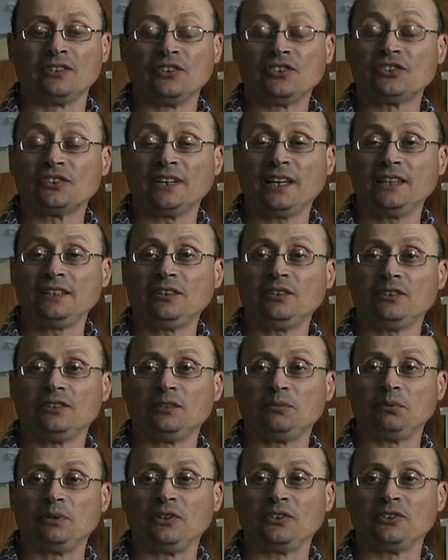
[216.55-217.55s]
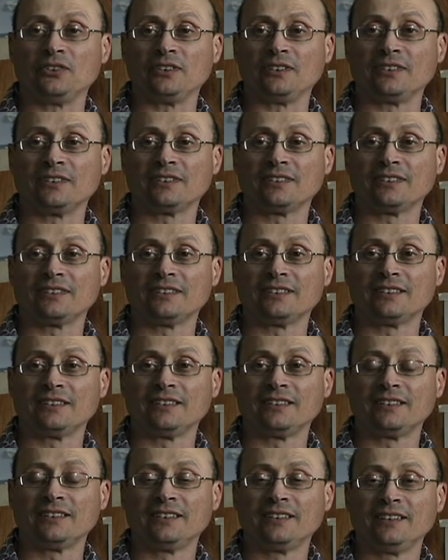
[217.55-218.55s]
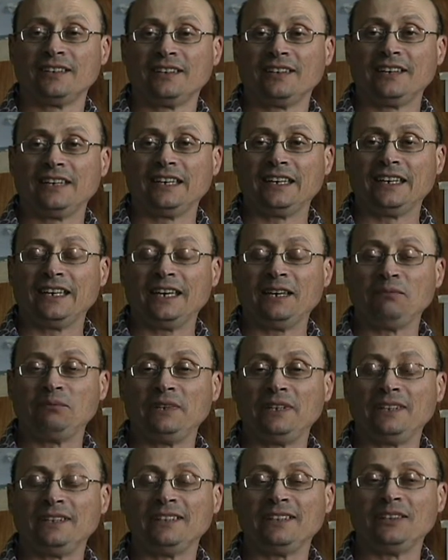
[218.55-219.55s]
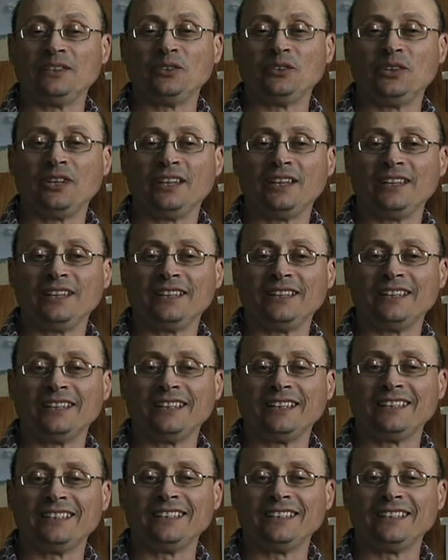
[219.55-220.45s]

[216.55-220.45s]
there is nothing on the picture. I mean, the, the, the,